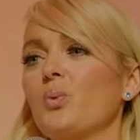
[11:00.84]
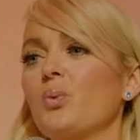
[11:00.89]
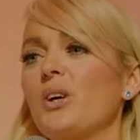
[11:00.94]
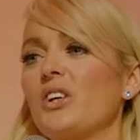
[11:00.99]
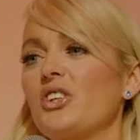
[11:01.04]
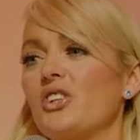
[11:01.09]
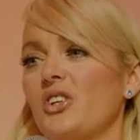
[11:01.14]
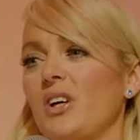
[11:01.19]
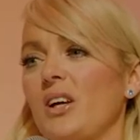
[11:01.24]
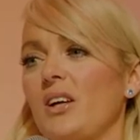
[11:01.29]

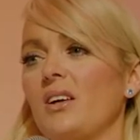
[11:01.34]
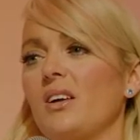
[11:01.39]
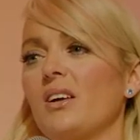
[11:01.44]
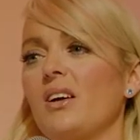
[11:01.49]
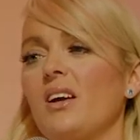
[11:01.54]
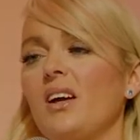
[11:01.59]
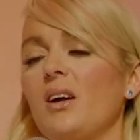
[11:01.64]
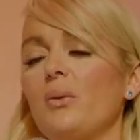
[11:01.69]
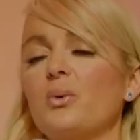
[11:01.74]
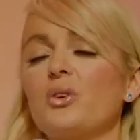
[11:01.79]
wishing
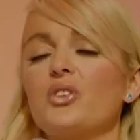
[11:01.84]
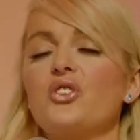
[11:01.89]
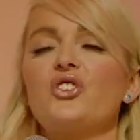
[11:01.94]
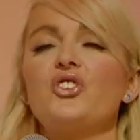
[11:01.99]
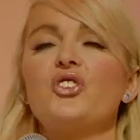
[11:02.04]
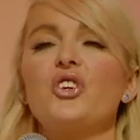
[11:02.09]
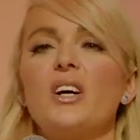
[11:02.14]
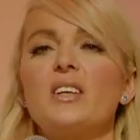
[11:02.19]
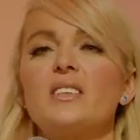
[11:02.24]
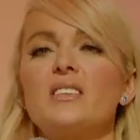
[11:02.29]
it was
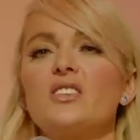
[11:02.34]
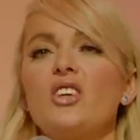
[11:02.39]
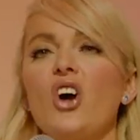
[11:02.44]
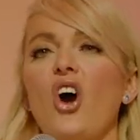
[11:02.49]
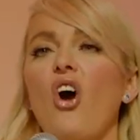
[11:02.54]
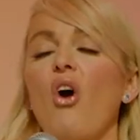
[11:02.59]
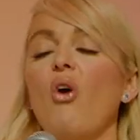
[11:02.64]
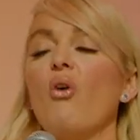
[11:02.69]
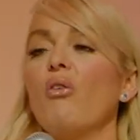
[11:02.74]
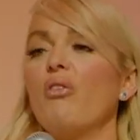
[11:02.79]
just
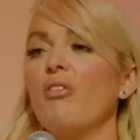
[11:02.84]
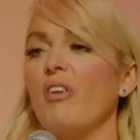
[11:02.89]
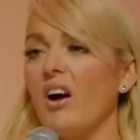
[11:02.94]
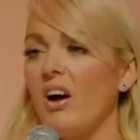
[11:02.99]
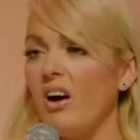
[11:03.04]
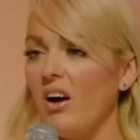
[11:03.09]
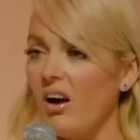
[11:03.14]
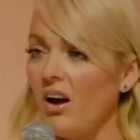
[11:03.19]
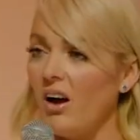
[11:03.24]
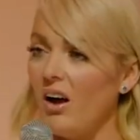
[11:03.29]
over.
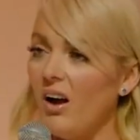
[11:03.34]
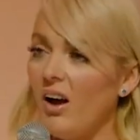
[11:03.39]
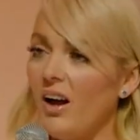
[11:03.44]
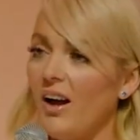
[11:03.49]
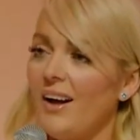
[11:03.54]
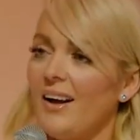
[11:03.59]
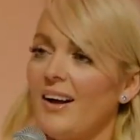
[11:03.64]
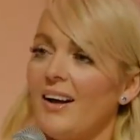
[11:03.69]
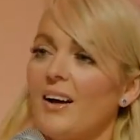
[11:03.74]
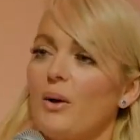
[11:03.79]

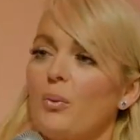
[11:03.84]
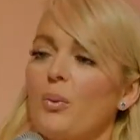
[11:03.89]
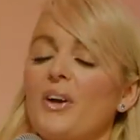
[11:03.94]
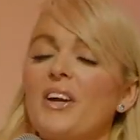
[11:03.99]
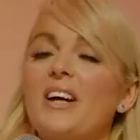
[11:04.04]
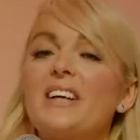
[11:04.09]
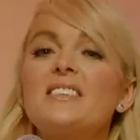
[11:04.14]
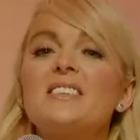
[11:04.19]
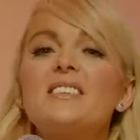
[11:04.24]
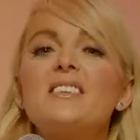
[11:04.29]
When
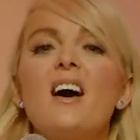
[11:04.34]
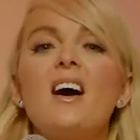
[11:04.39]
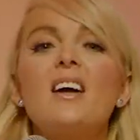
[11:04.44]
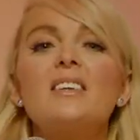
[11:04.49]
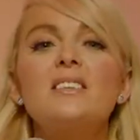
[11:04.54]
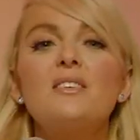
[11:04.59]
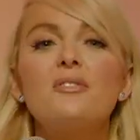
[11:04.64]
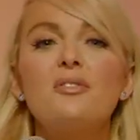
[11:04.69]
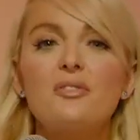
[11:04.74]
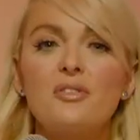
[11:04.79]
I
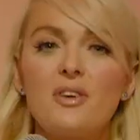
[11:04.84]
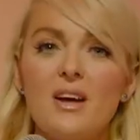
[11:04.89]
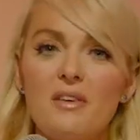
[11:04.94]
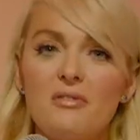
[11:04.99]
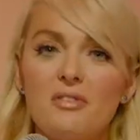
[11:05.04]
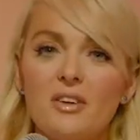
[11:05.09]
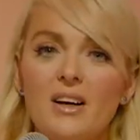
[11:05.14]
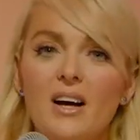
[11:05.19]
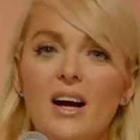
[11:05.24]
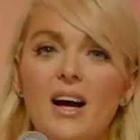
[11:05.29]
started
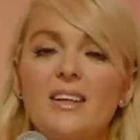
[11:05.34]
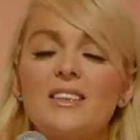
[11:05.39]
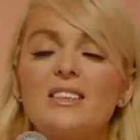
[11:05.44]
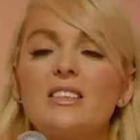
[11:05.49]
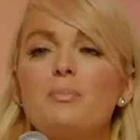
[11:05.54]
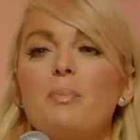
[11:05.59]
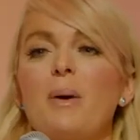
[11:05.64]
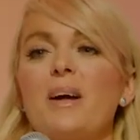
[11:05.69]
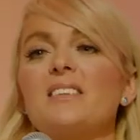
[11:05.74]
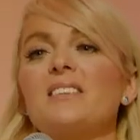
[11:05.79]
Forever, I
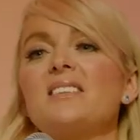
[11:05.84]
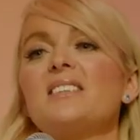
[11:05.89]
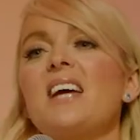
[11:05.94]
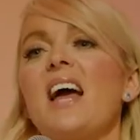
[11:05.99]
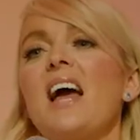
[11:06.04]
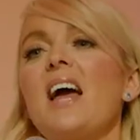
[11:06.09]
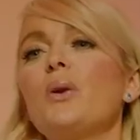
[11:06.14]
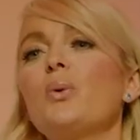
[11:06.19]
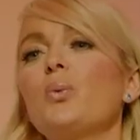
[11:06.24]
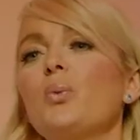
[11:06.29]
spent
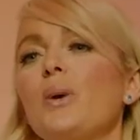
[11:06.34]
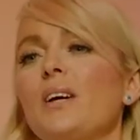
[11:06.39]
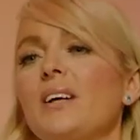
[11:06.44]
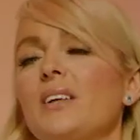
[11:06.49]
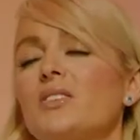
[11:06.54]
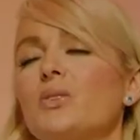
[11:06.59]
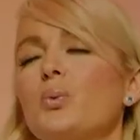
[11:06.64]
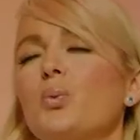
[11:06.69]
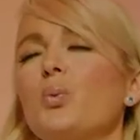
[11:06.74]
10 weeks